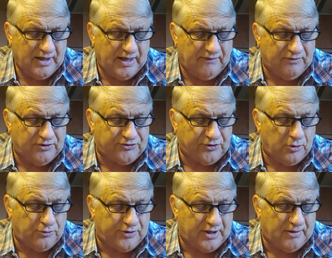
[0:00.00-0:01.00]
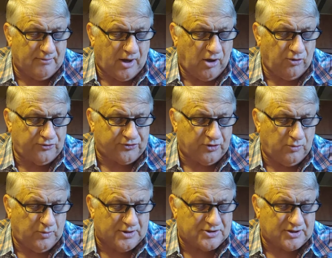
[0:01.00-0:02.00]
even so them also
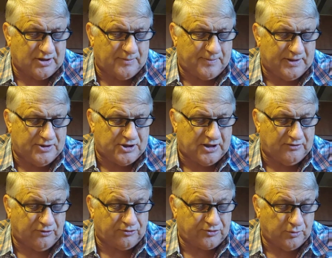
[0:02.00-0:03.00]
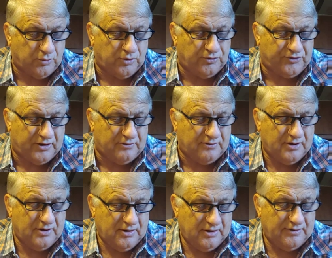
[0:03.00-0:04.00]
which sleep in Jesus, the ones that,
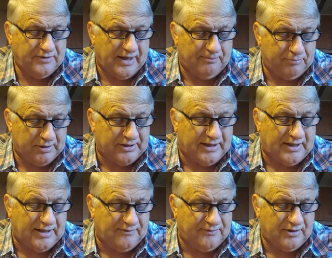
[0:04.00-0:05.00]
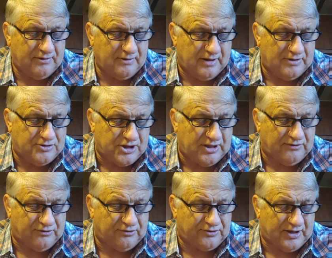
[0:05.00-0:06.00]
that believed in
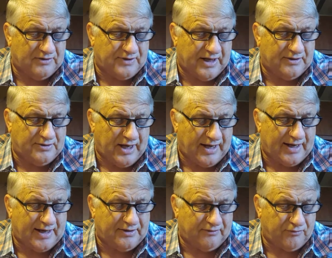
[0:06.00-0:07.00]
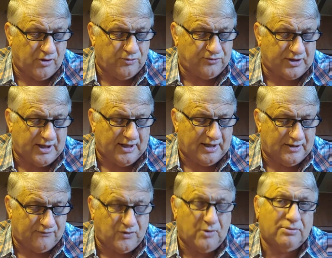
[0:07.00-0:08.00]
Jesus and that died and rose again.
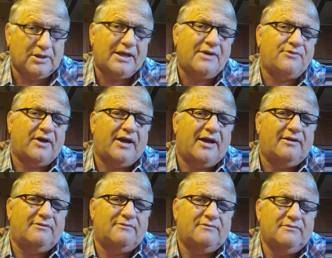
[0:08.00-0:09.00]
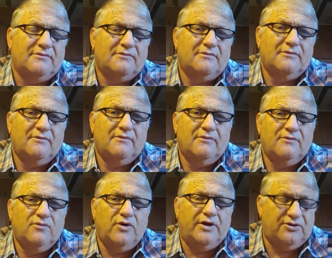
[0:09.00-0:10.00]
If you believe that,
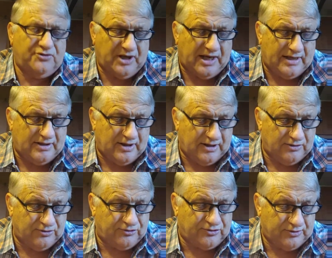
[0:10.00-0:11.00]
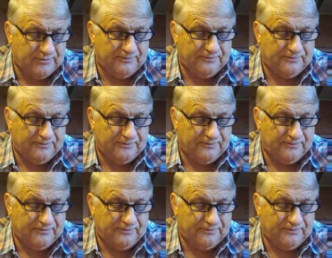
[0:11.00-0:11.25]
what he's saying is